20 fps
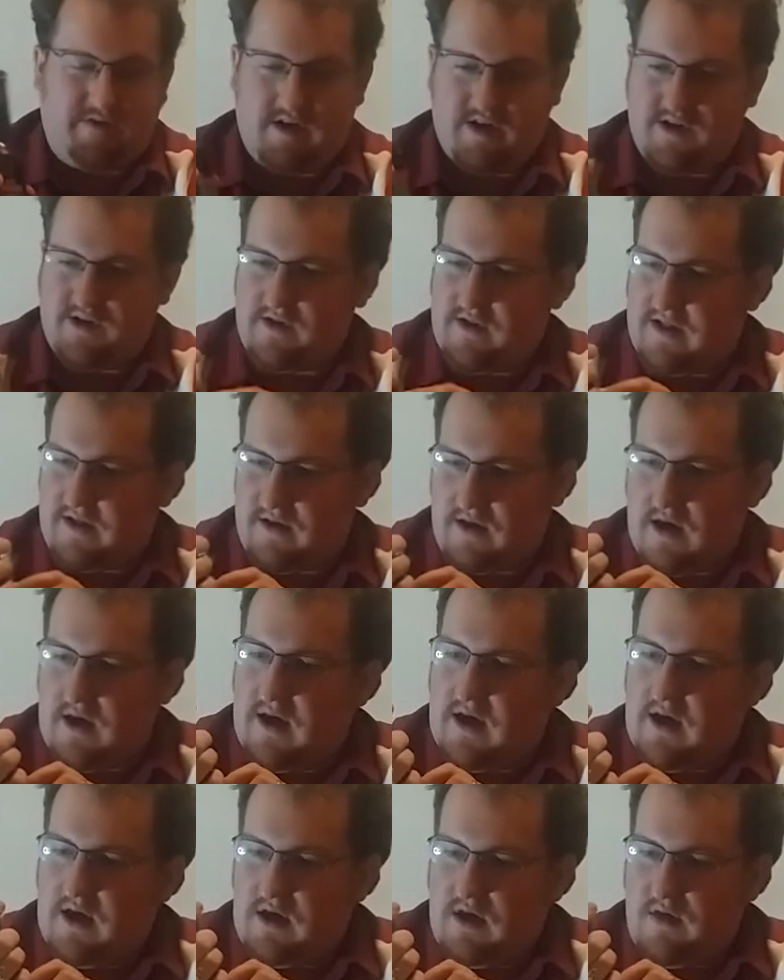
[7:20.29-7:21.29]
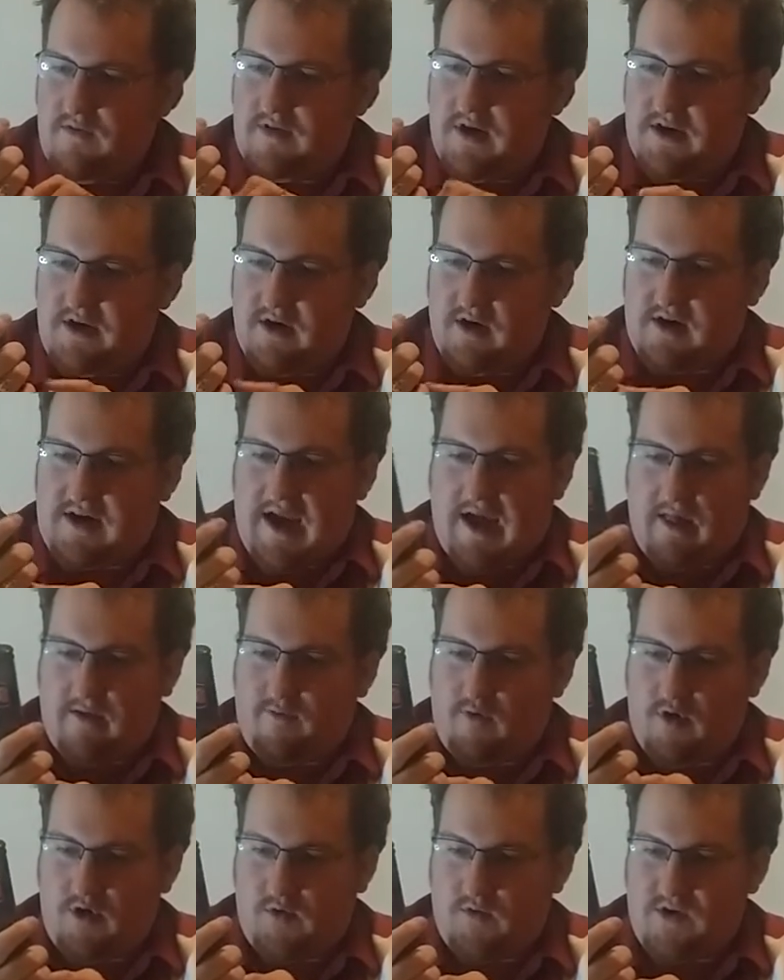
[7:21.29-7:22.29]
because you've got here
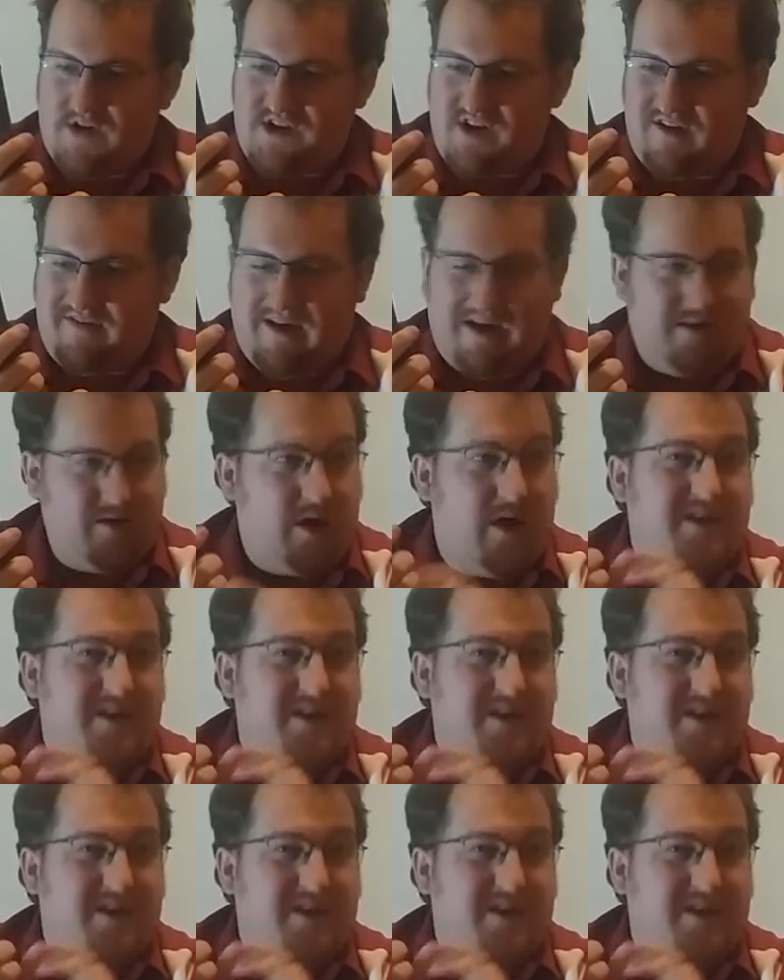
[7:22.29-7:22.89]
California resale value.